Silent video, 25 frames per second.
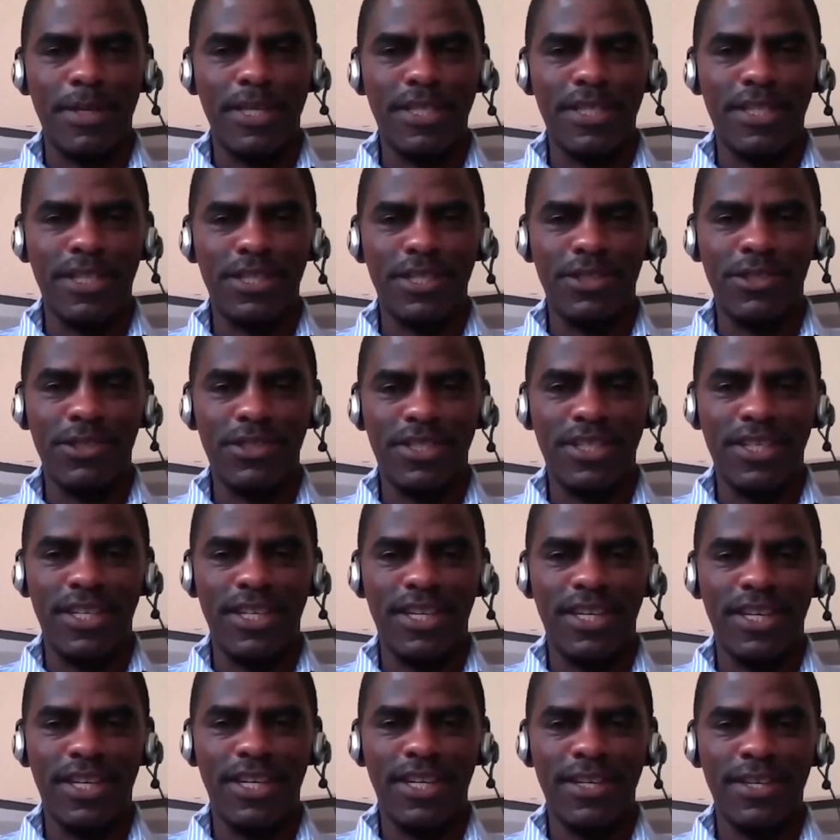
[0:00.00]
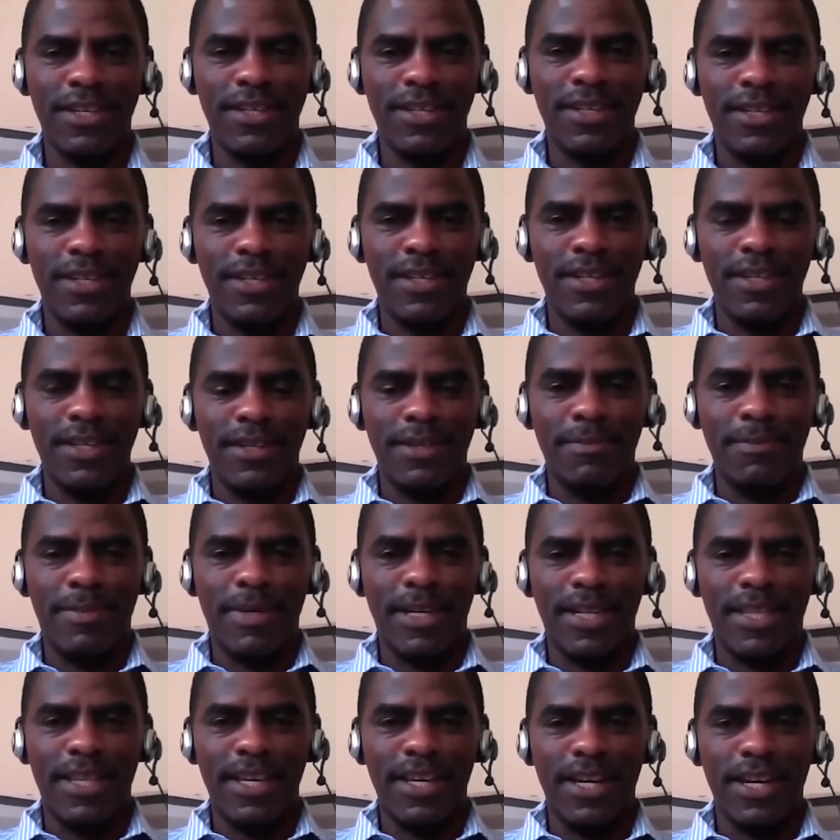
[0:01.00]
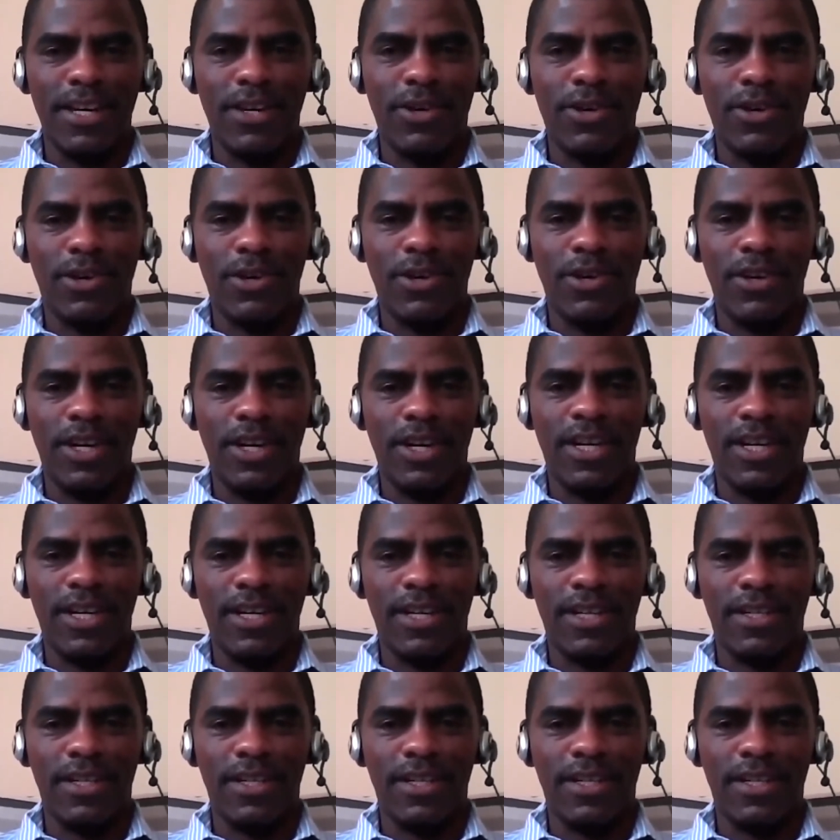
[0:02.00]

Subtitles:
pictures you see here, but they are all